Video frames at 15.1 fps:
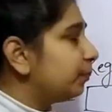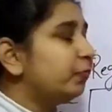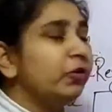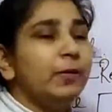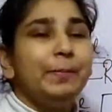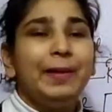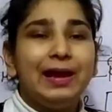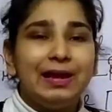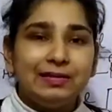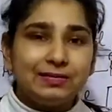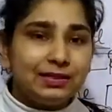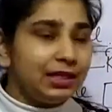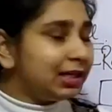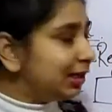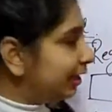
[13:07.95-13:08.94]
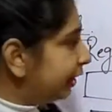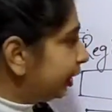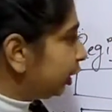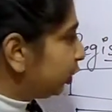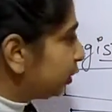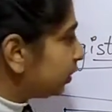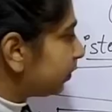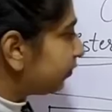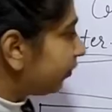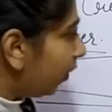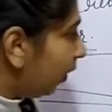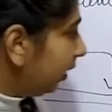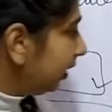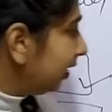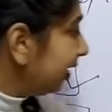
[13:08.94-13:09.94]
we basically use for